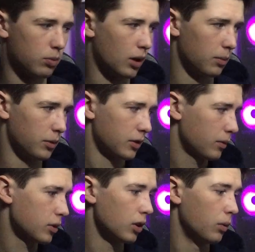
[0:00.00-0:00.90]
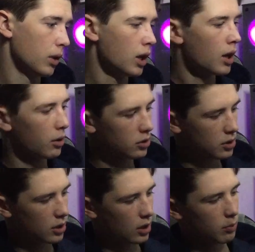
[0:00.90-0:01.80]
problems. So I'm just
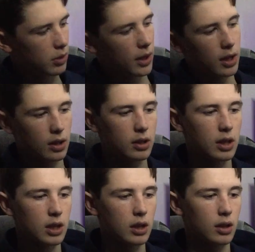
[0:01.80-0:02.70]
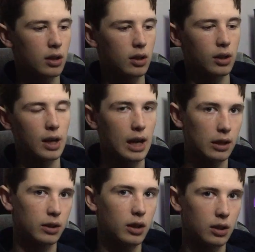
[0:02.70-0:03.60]
gonna plug in the
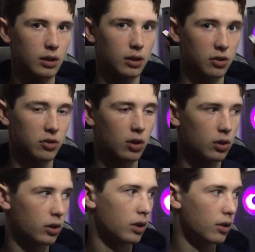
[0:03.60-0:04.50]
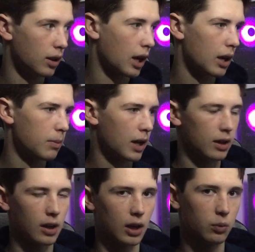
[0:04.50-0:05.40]
Catalina installer into the iMac,
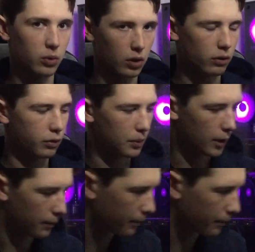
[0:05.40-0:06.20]
and we'll go from there.